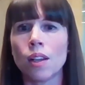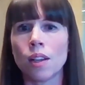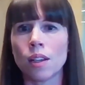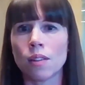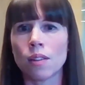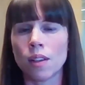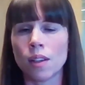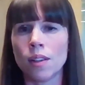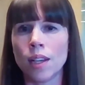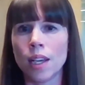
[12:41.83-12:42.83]
that
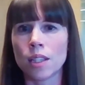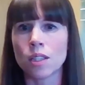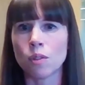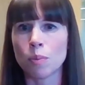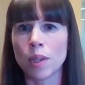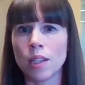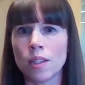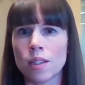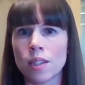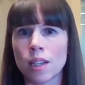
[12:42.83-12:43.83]
the HVP
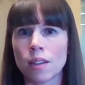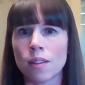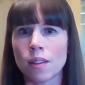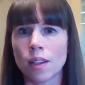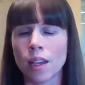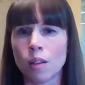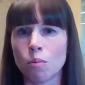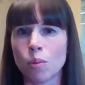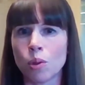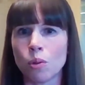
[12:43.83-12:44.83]
cells can
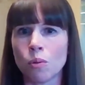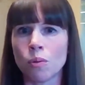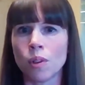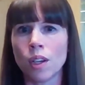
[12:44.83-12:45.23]
improve